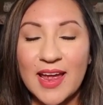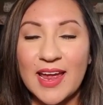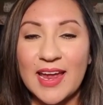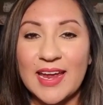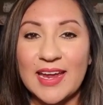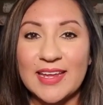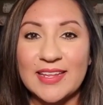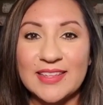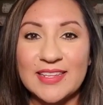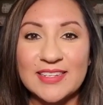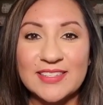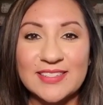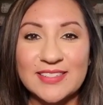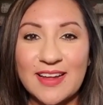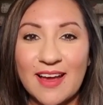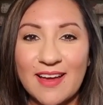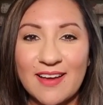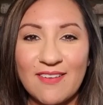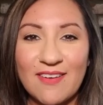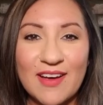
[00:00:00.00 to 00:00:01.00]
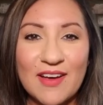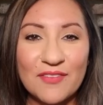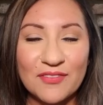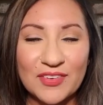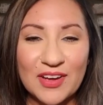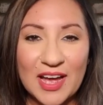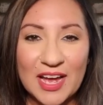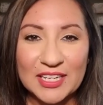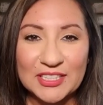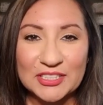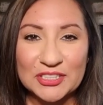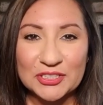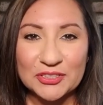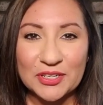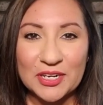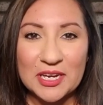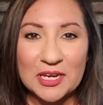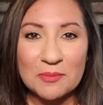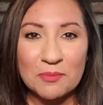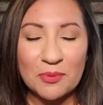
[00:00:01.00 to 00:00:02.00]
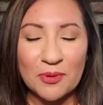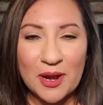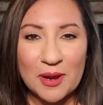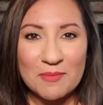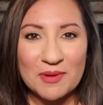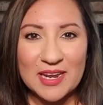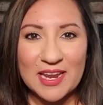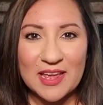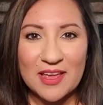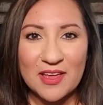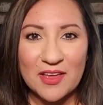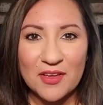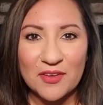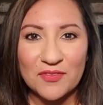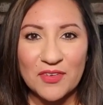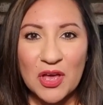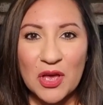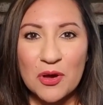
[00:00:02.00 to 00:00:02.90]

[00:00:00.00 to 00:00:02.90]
in the style of country primitive